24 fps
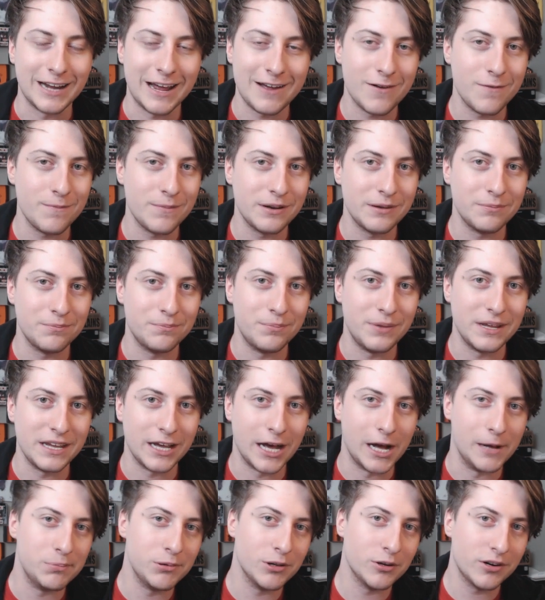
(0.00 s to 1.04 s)
they haven't been
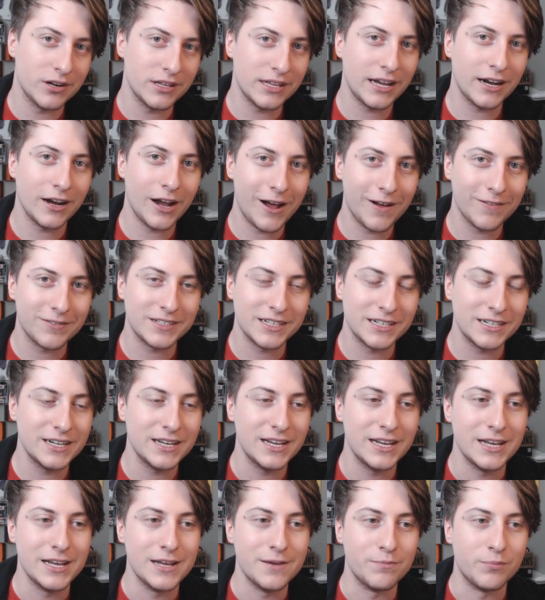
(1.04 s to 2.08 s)
being uploaded that often,
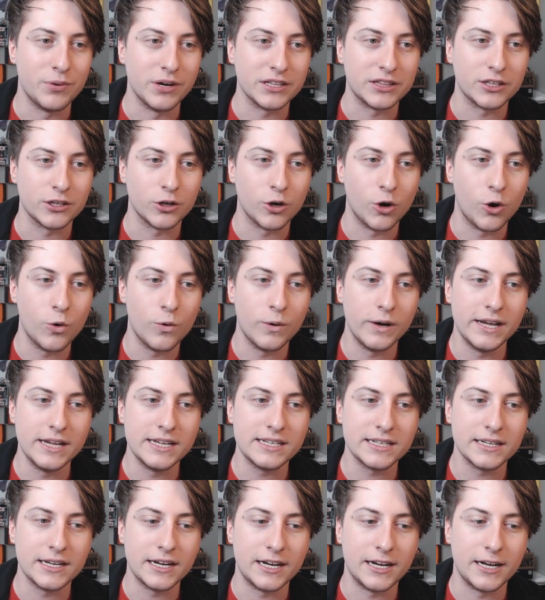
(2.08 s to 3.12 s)
but they're
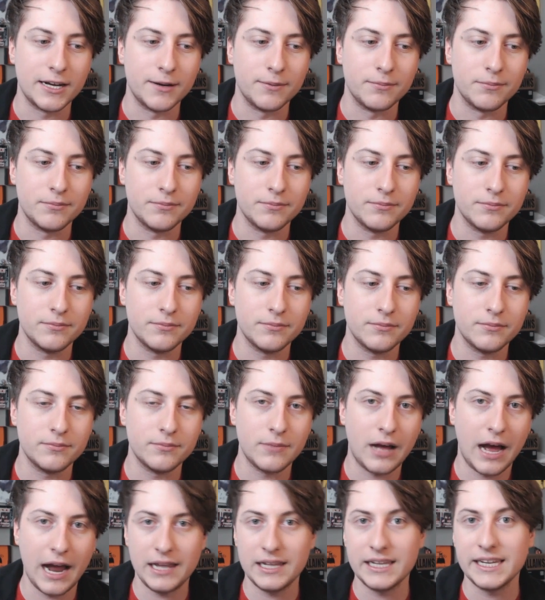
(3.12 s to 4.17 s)
always
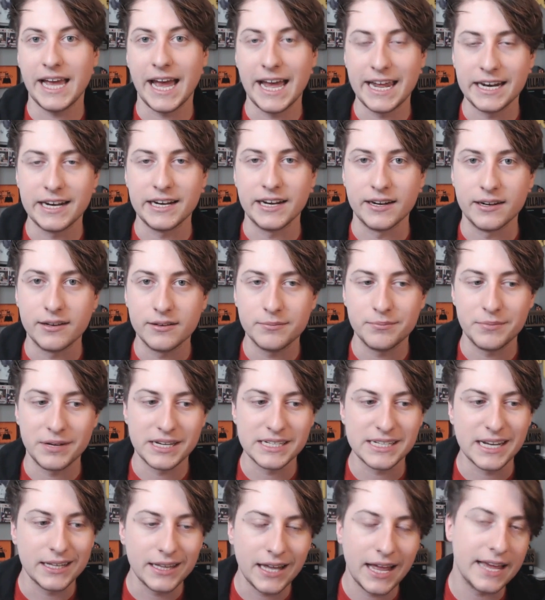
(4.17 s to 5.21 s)
highly edited
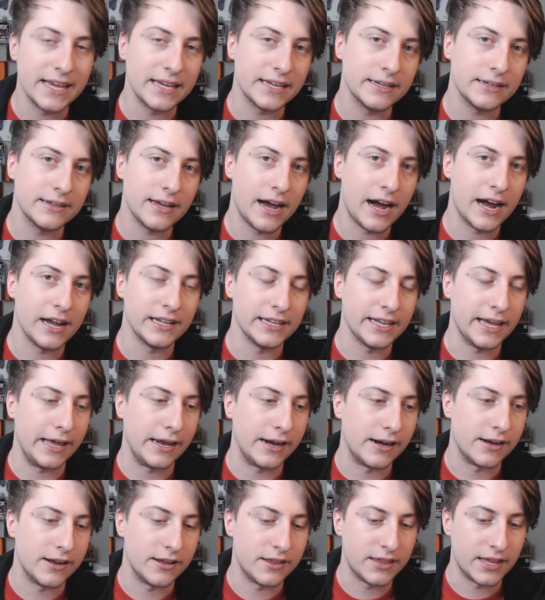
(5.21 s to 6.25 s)
because I like highly
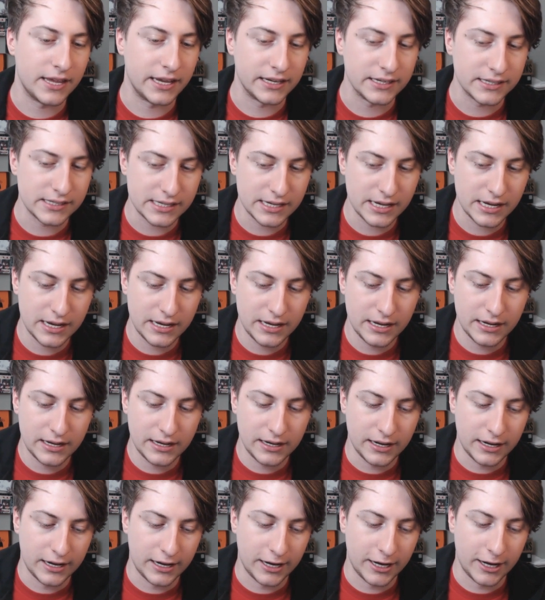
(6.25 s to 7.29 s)
edited things.
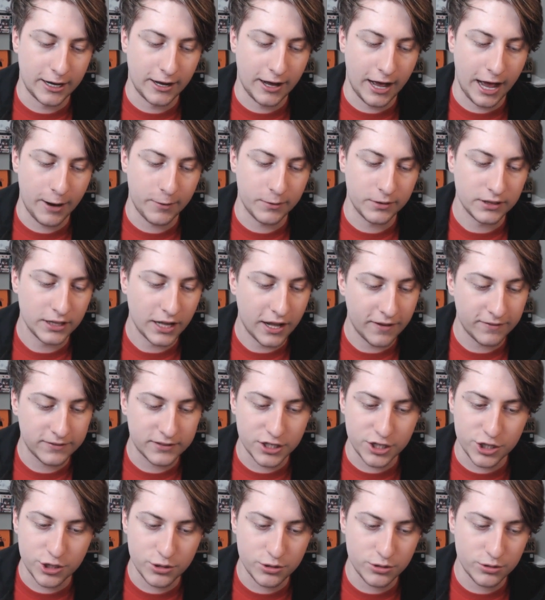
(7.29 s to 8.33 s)
I would love
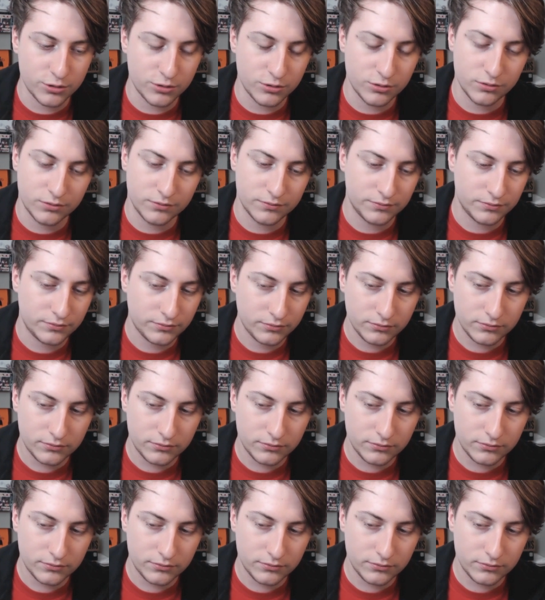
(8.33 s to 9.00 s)
to do.